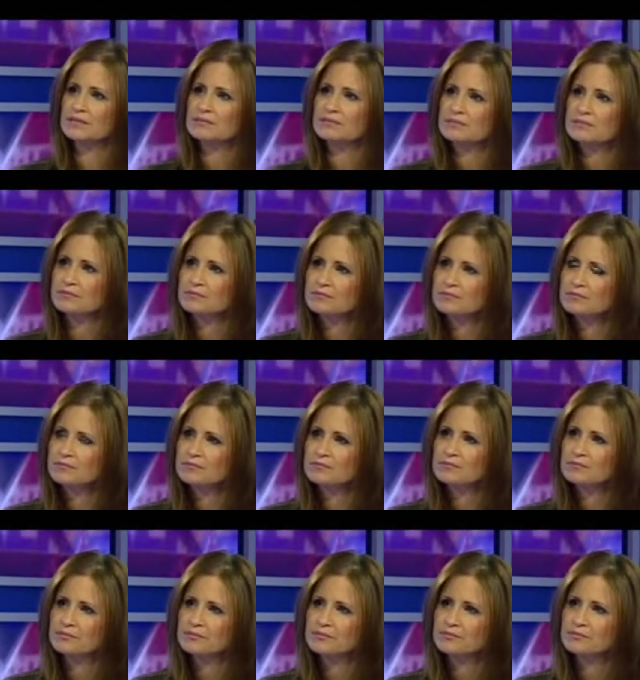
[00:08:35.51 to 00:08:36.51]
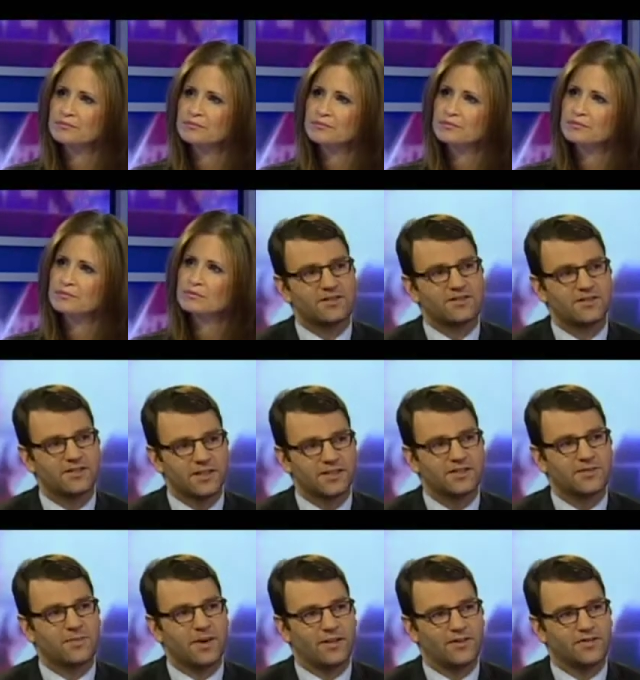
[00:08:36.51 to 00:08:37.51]
Absolutely. The next 6
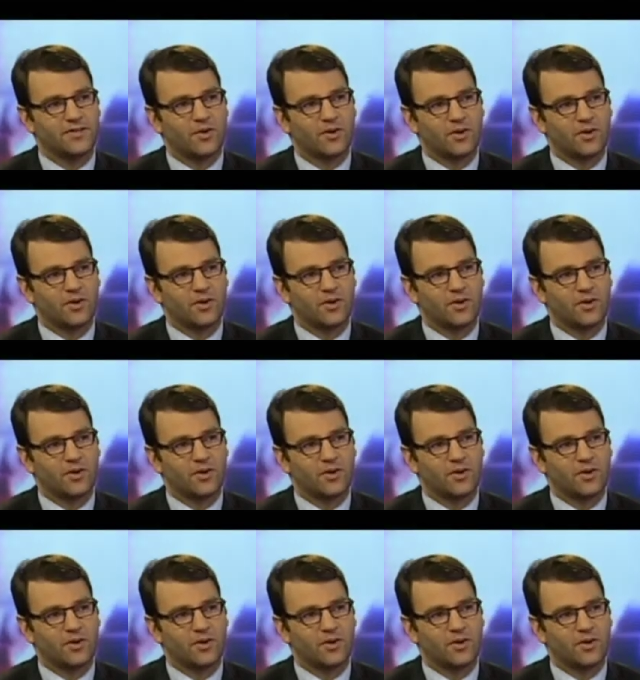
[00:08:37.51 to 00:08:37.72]
months are